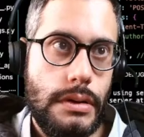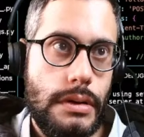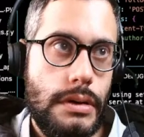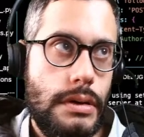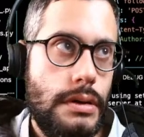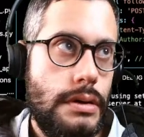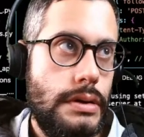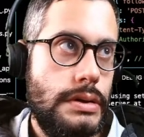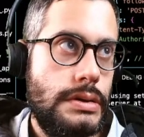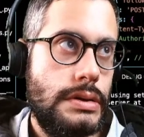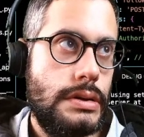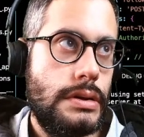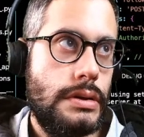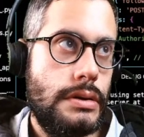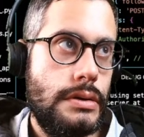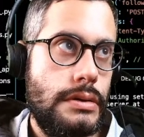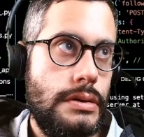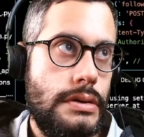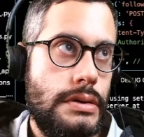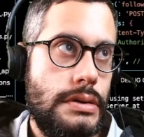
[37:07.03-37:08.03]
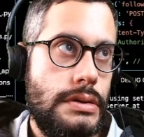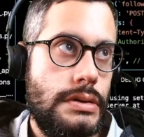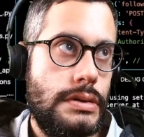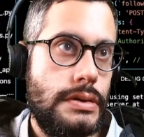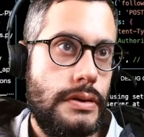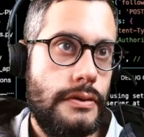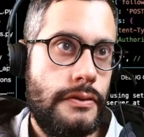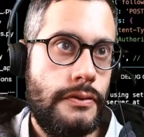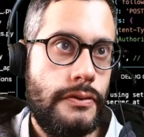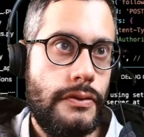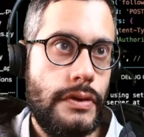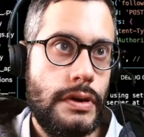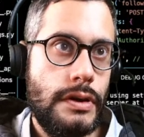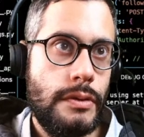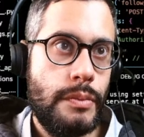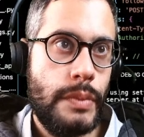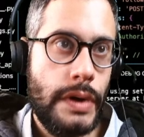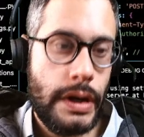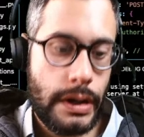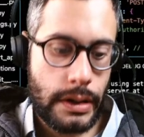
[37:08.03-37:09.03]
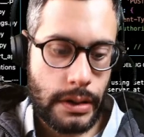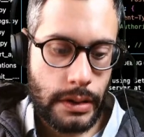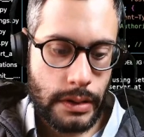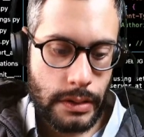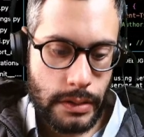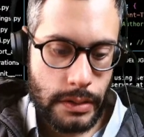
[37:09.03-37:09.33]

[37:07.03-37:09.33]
Let's call this feedback